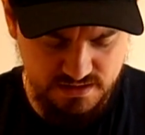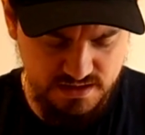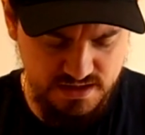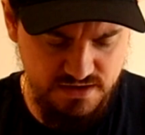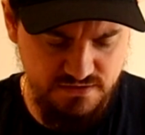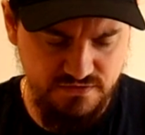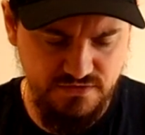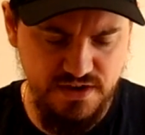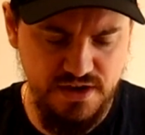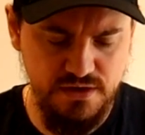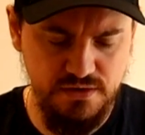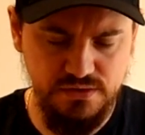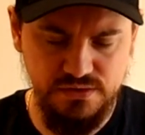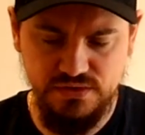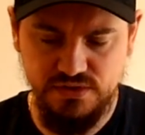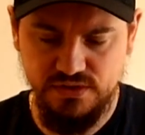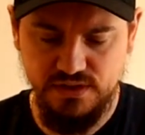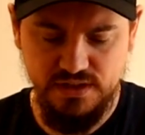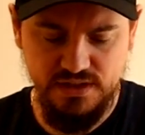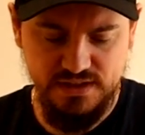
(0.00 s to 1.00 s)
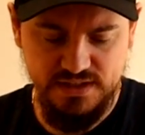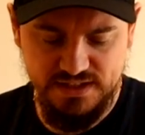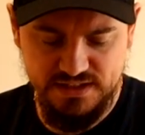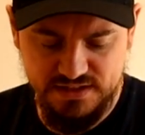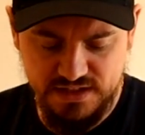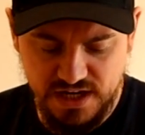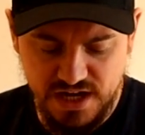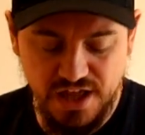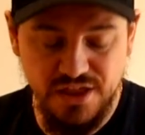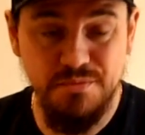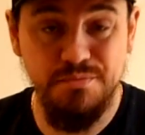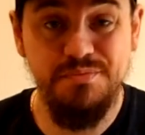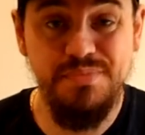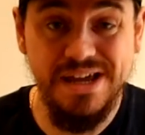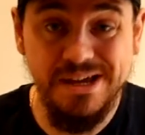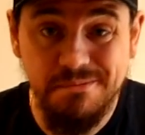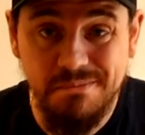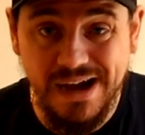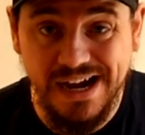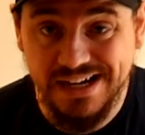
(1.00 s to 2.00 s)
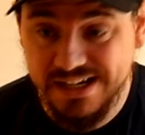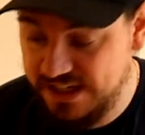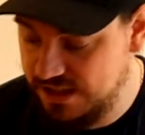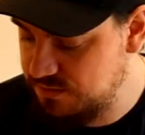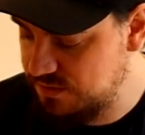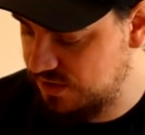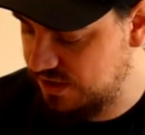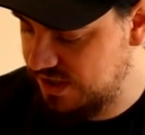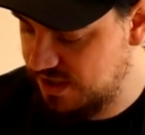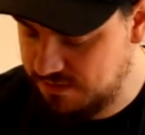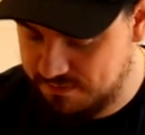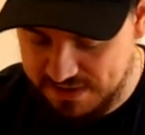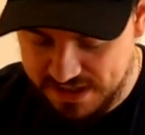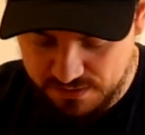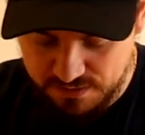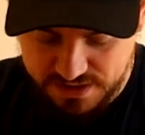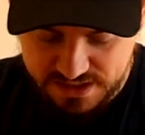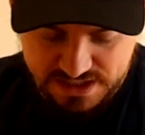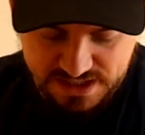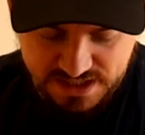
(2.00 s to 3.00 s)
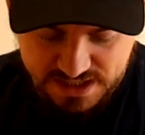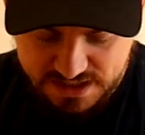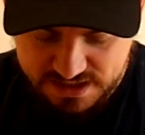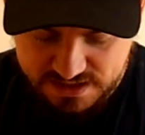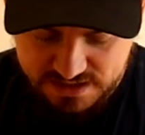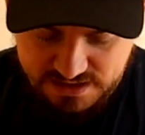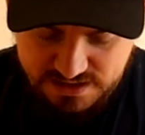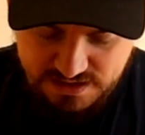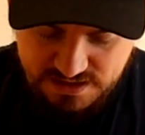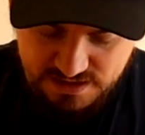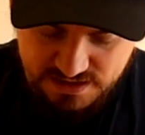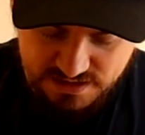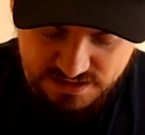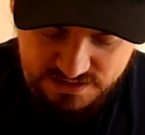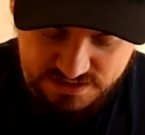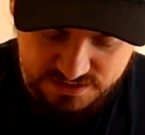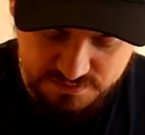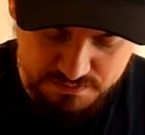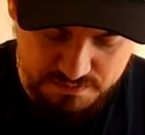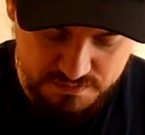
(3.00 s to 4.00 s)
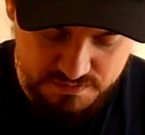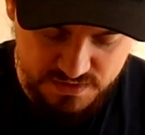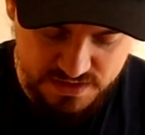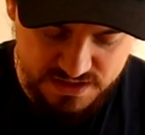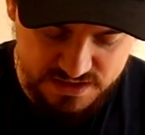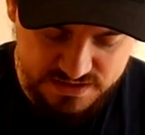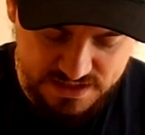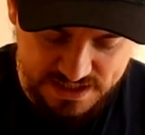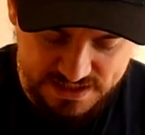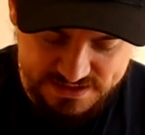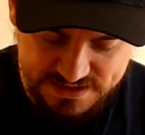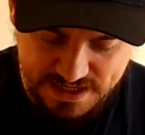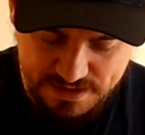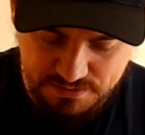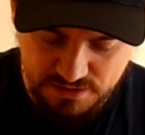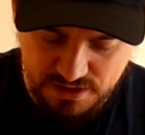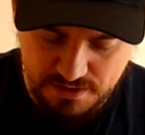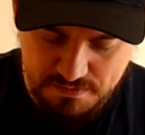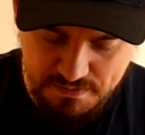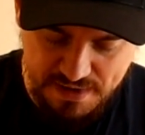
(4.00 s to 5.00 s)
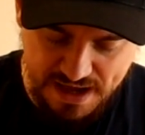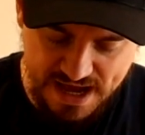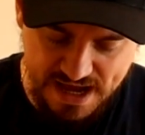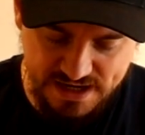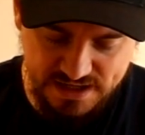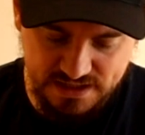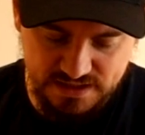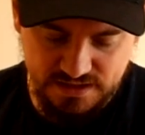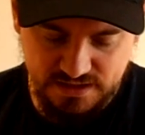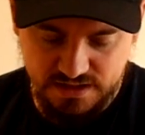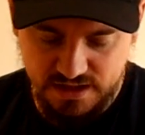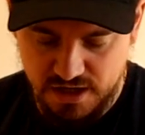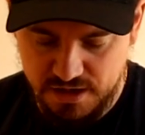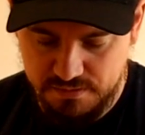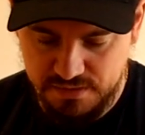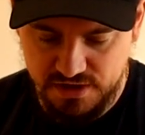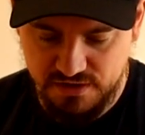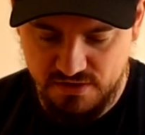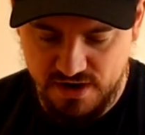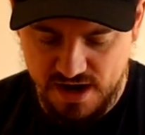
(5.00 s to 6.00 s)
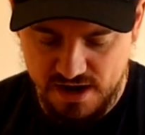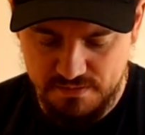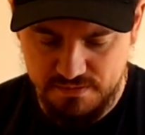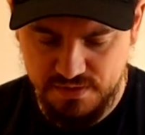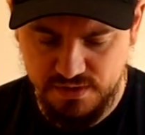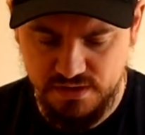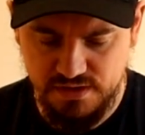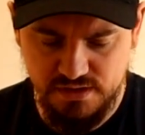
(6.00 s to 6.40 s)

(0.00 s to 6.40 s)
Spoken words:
It feels, this is another big package. We've got another big one here. Sellotape on the back, open her up.